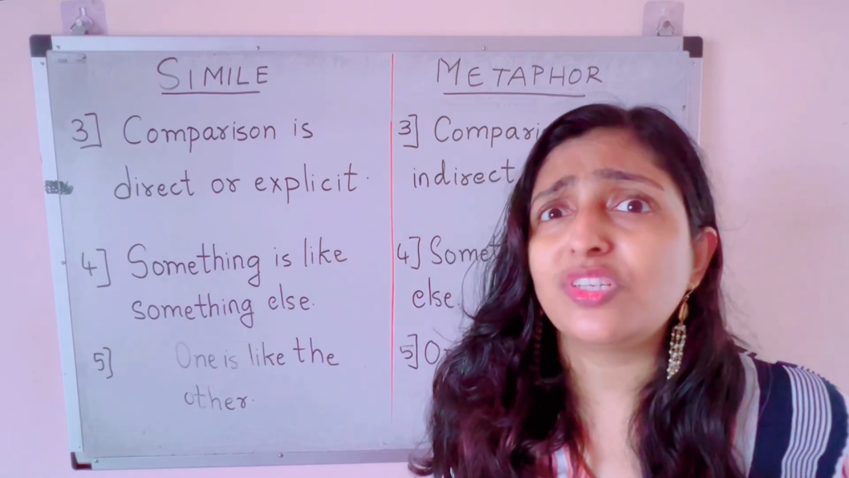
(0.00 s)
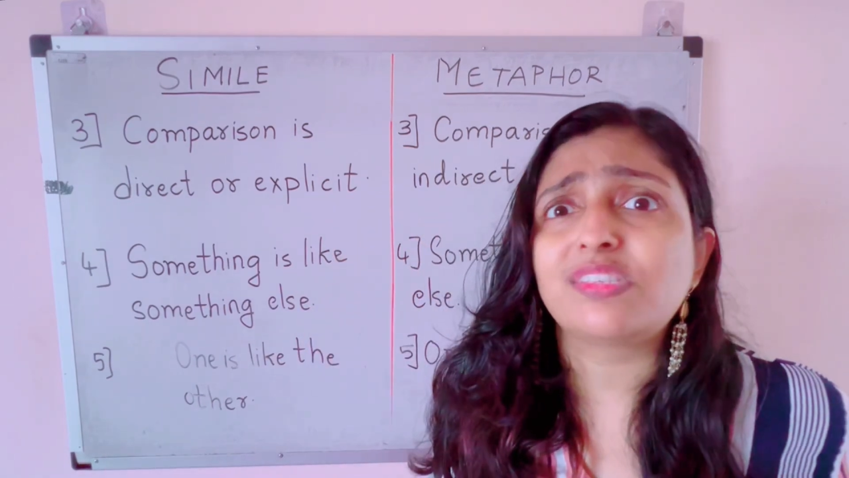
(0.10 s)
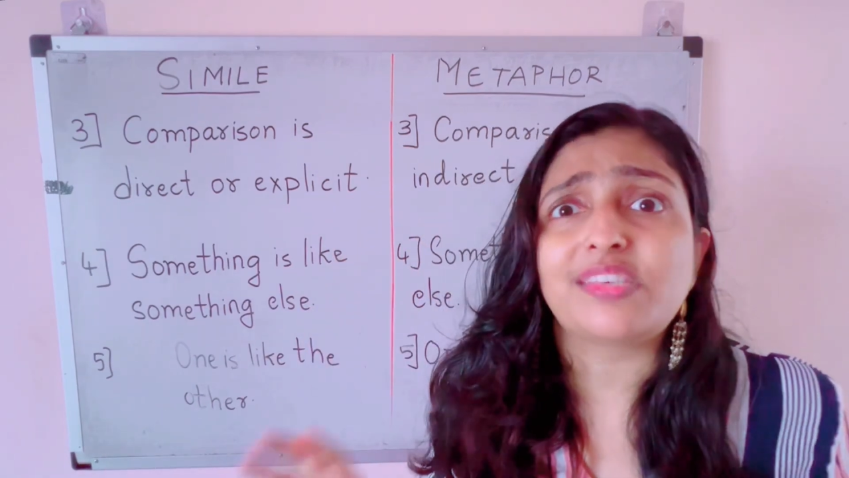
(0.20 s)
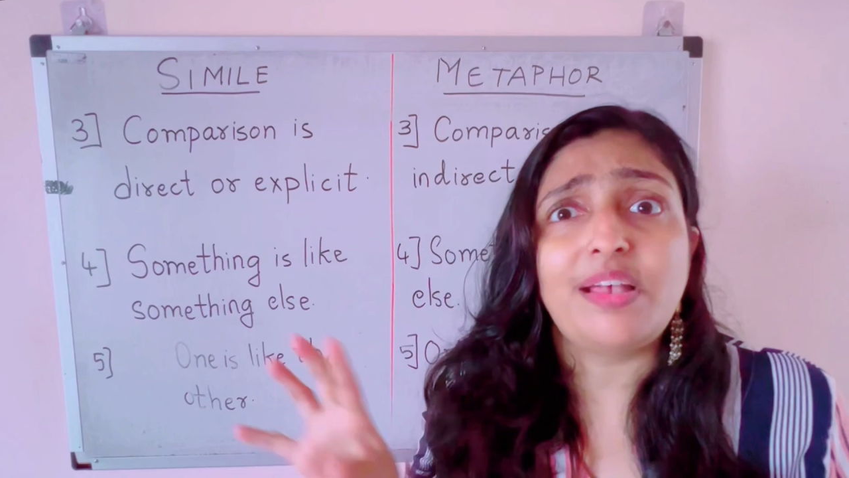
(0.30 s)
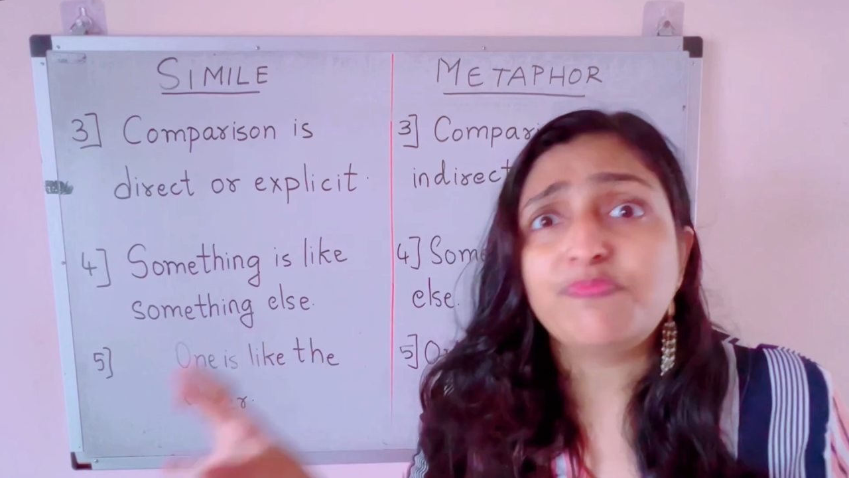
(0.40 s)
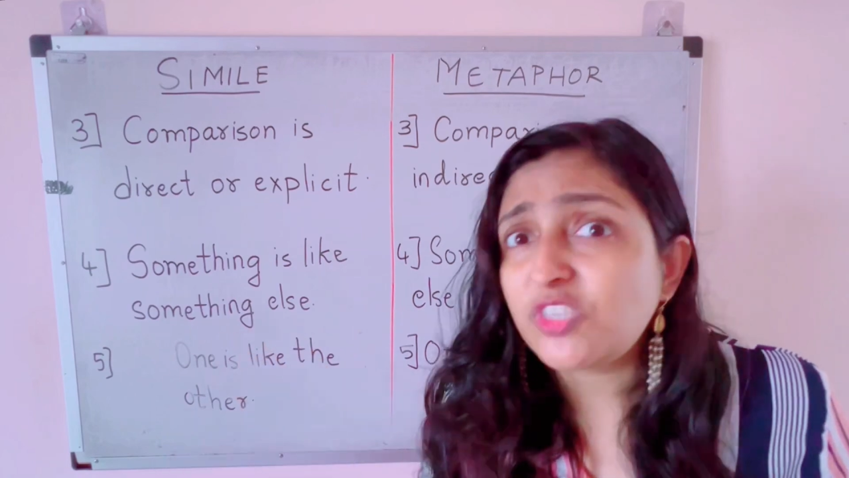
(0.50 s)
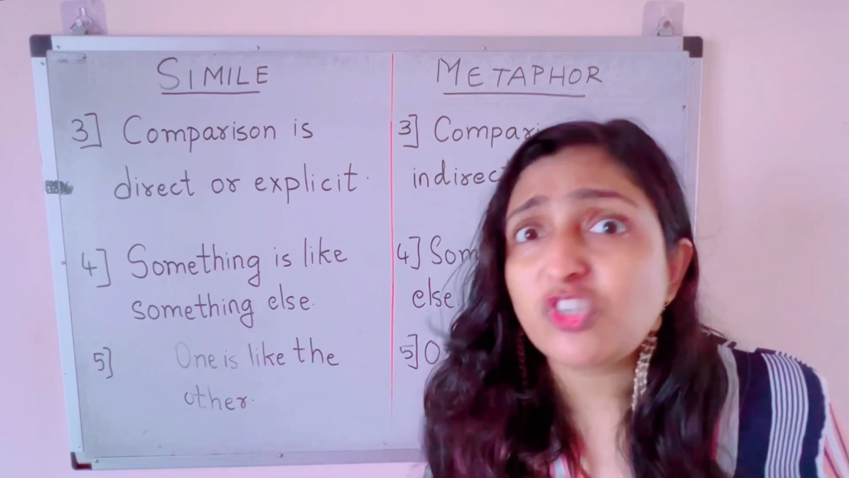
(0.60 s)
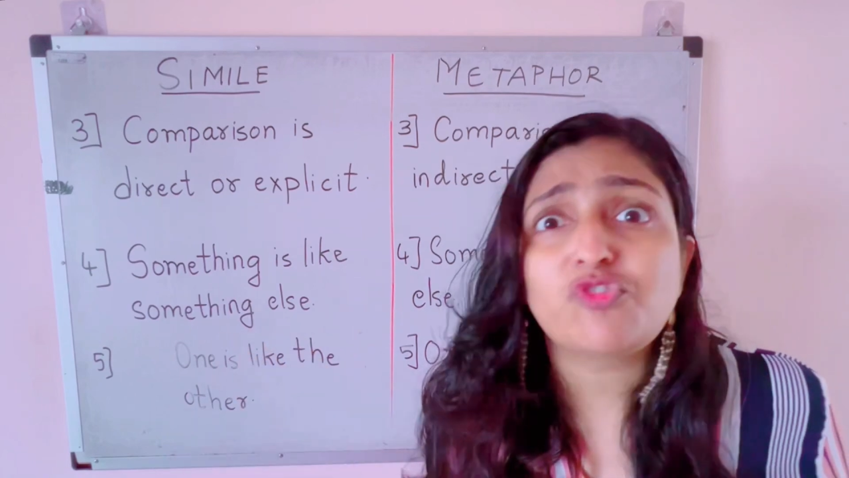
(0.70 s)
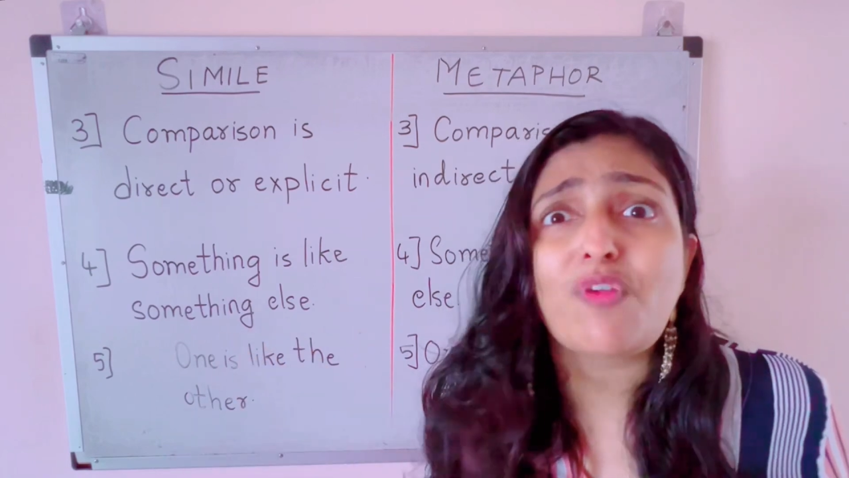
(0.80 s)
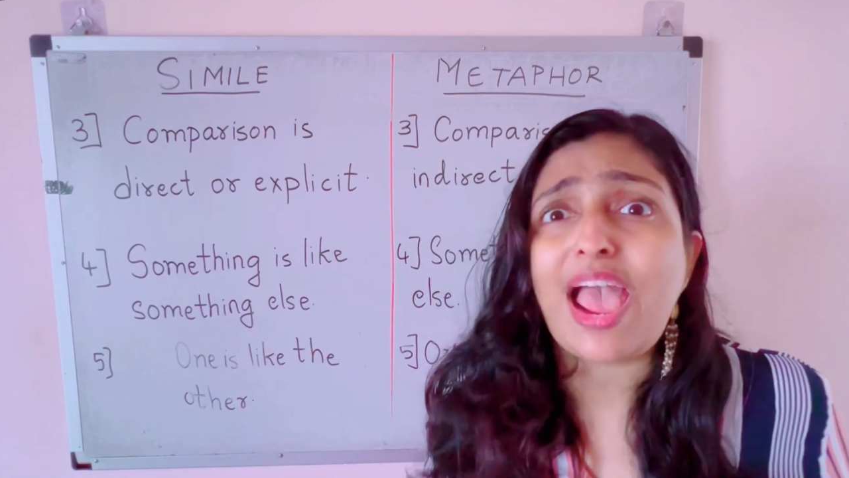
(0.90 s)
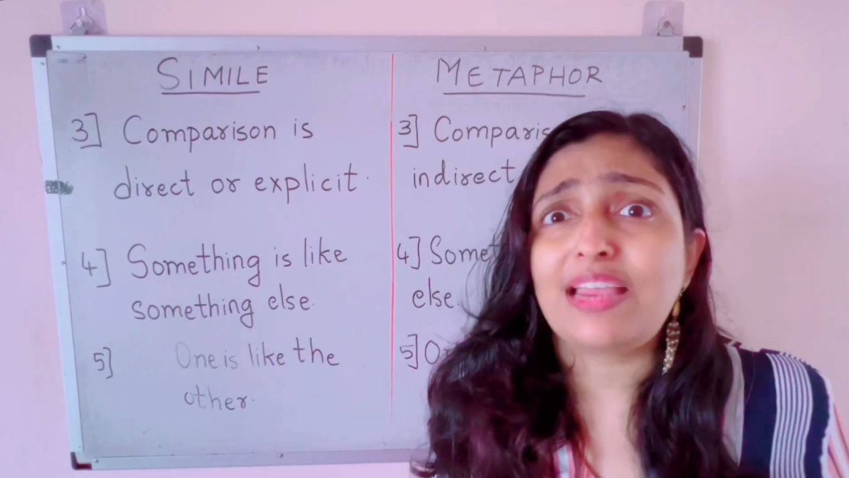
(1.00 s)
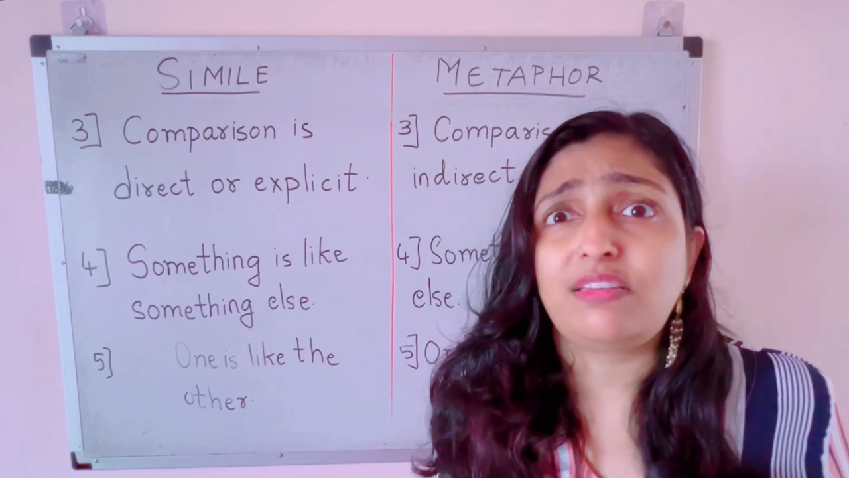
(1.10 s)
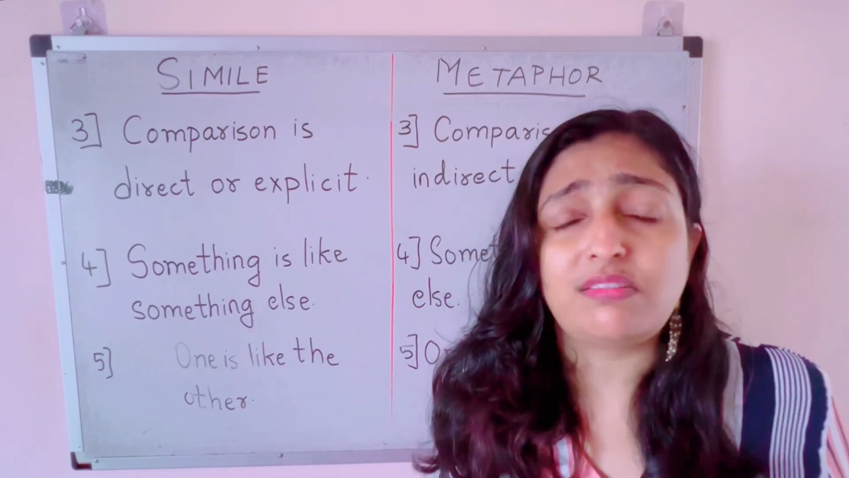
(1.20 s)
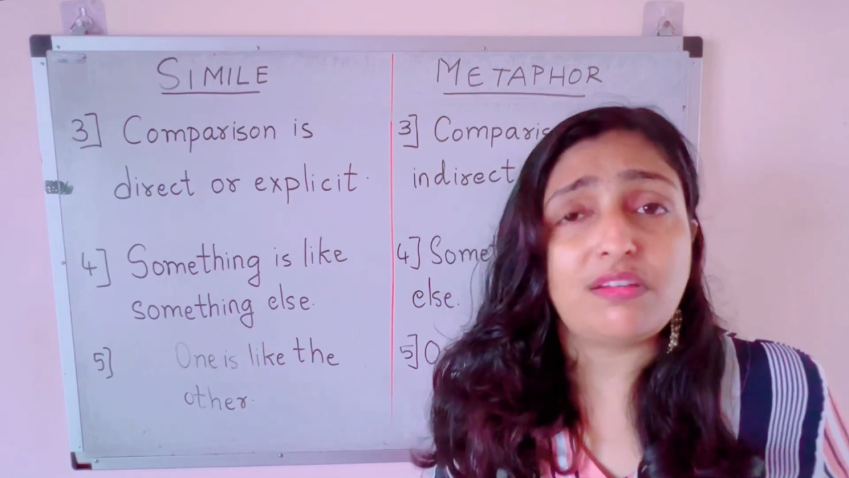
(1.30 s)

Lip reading: It's abstract,